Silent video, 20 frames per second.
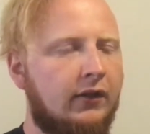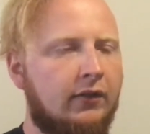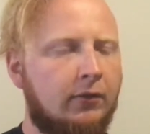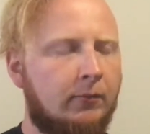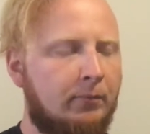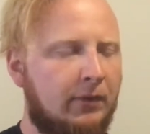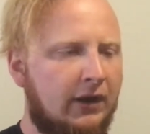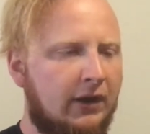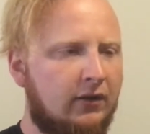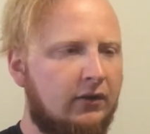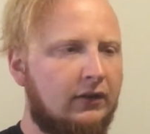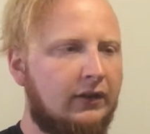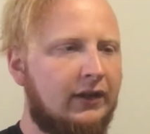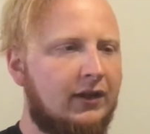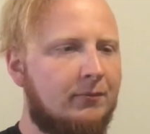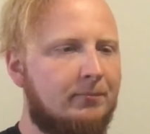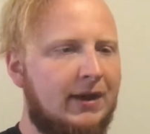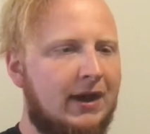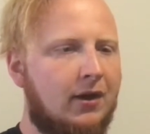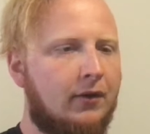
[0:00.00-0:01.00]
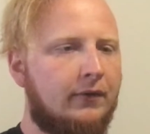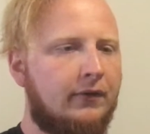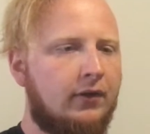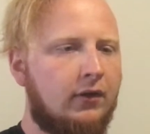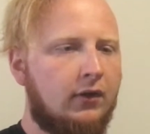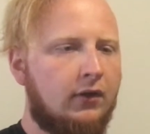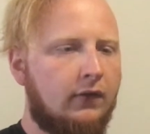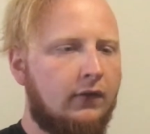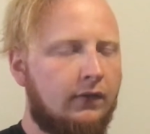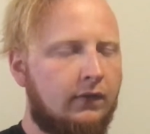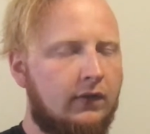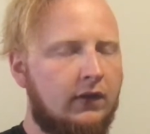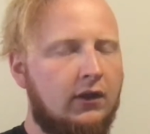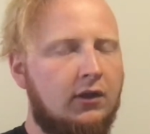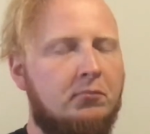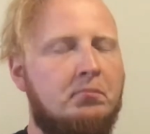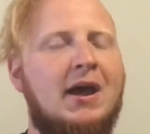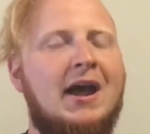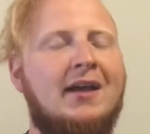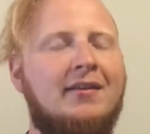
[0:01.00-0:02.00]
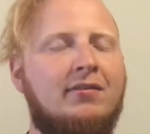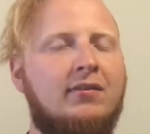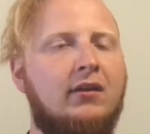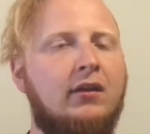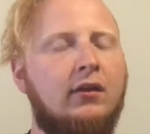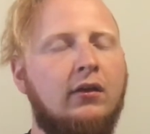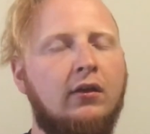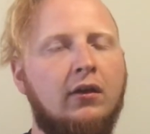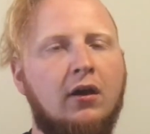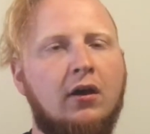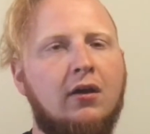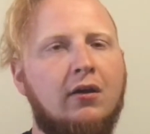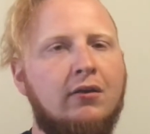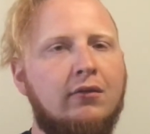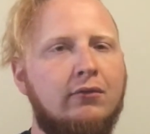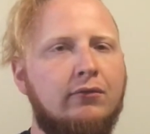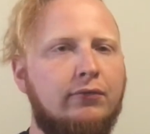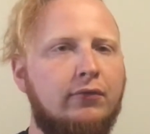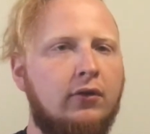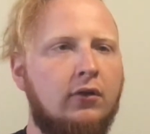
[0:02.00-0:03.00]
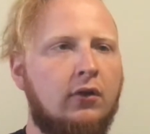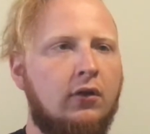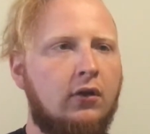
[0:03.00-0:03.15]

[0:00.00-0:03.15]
it's apparently about the passing of